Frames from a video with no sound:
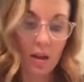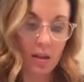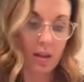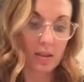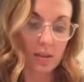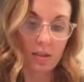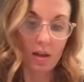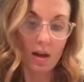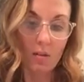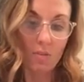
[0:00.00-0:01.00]
that's
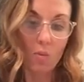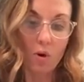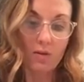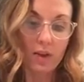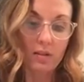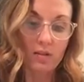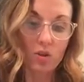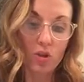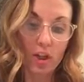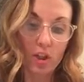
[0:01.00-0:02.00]
more of a
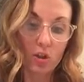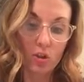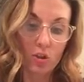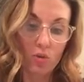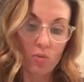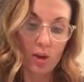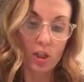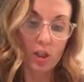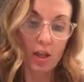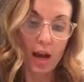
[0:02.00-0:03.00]
traditional toothbrush
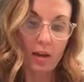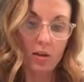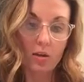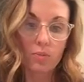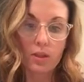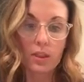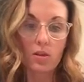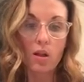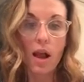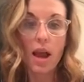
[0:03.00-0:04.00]
style
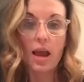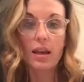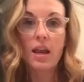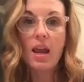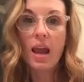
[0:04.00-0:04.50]
bristle head.